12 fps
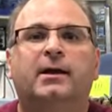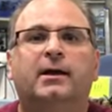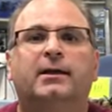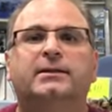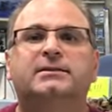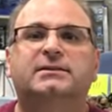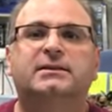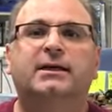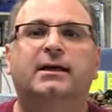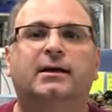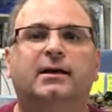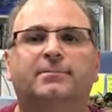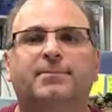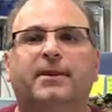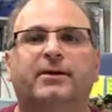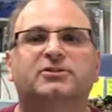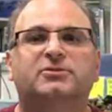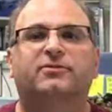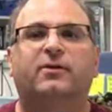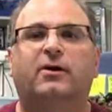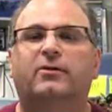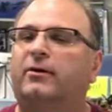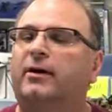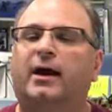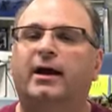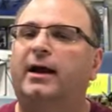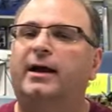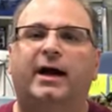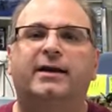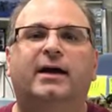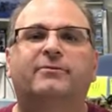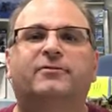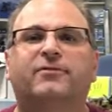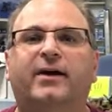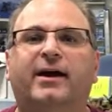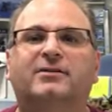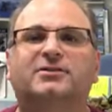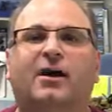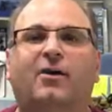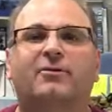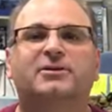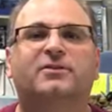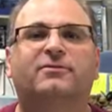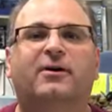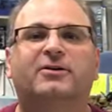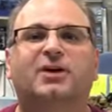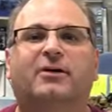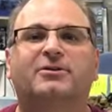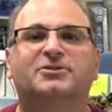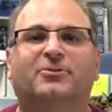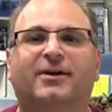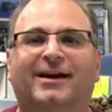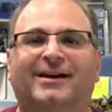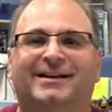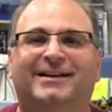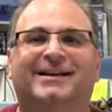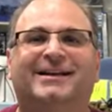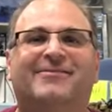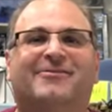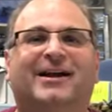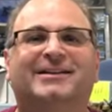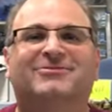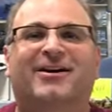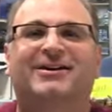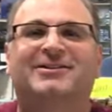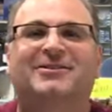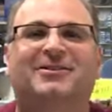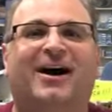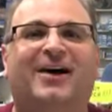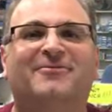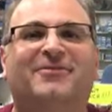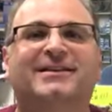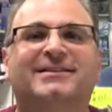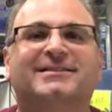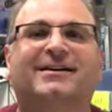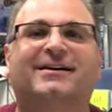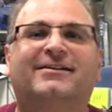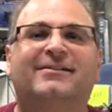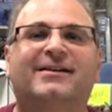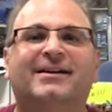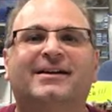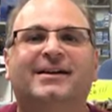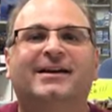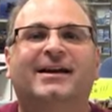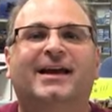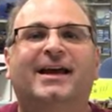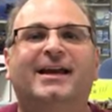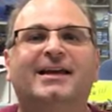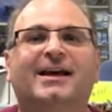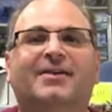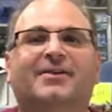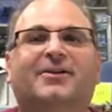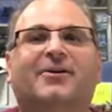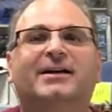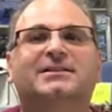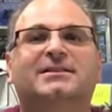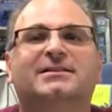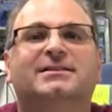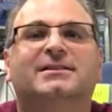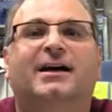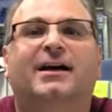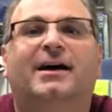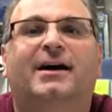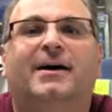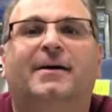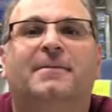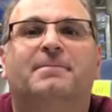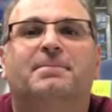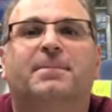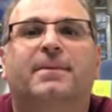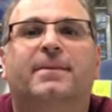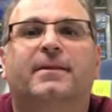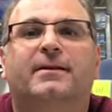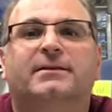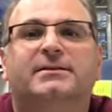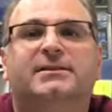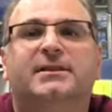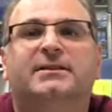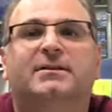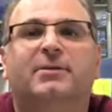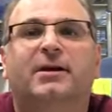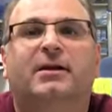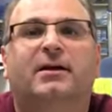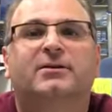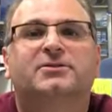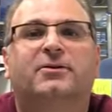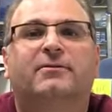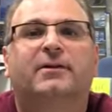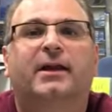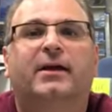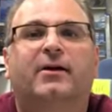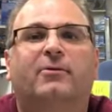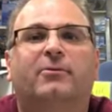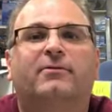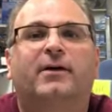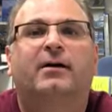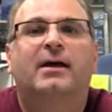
Let's see. There's the phone going. It never fails. The phone's always ringing when I try to do a live feed. So, any other questions? Let's see. Tamiya colors or Vallejo Revell?